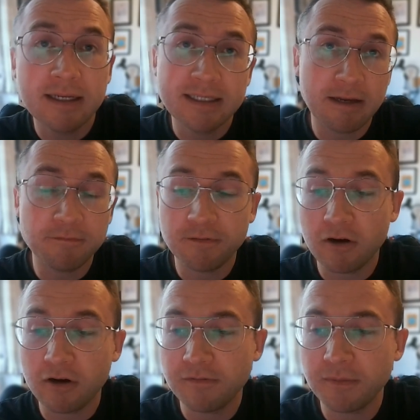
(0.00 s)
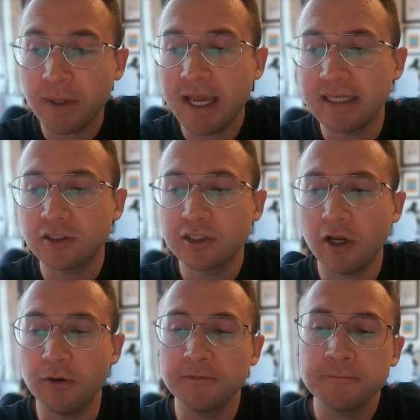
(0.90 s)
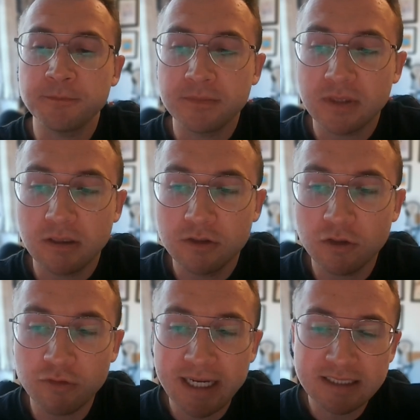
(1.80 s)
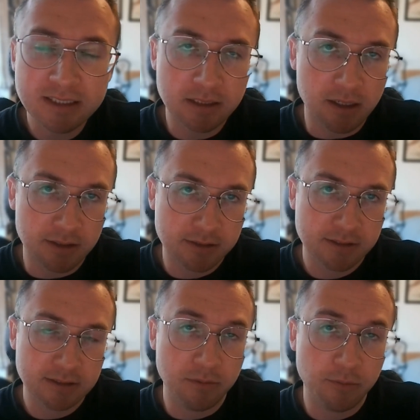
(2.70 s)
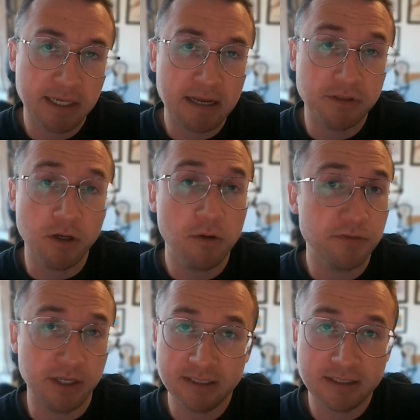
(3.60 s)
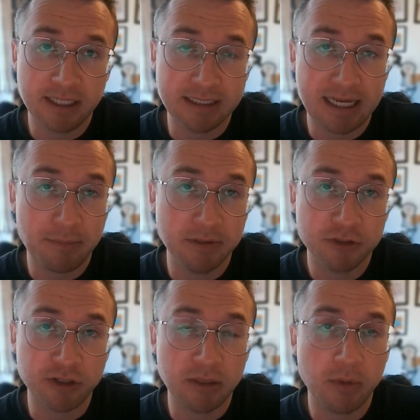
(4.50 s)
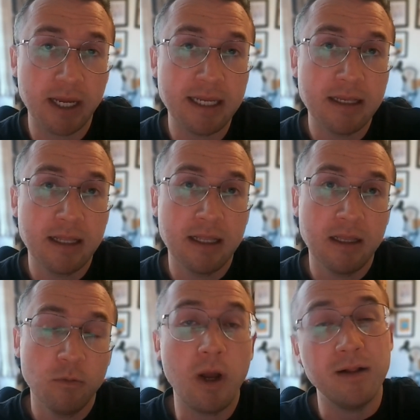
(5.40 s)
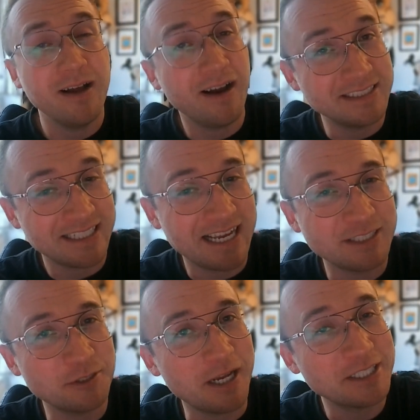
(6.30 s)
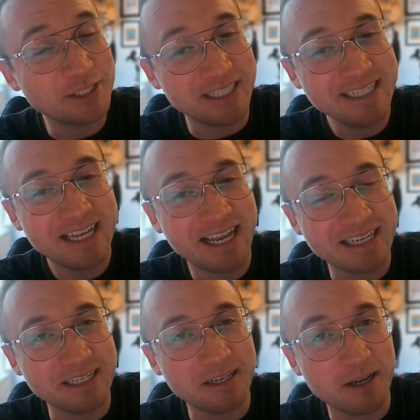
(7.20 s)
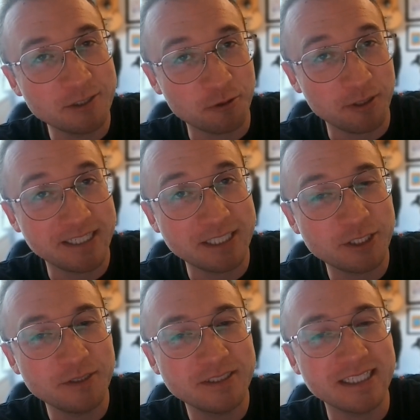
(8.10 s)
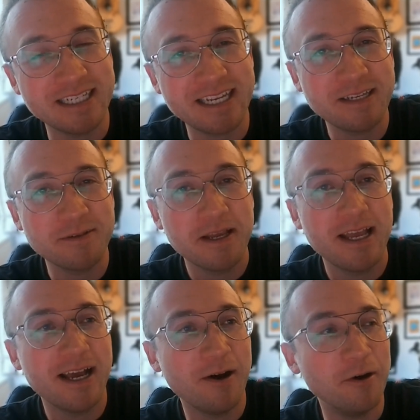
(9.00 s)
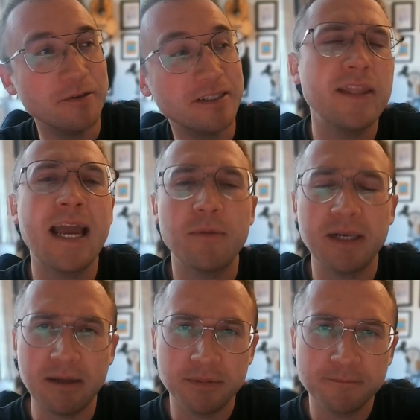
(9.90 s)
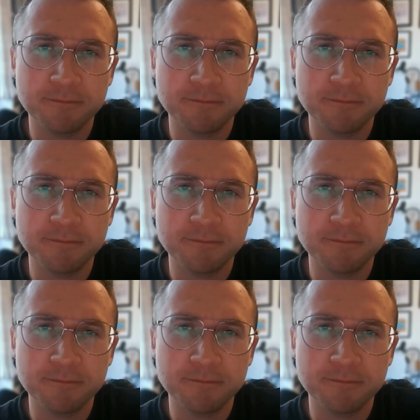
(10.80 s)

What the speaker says: get far enough up ahead. So the race starts and we have the obvious thing that happened straight away. Well, Isaac Hadjar actually had a little hydraulic issue, didn't he, on the outlap.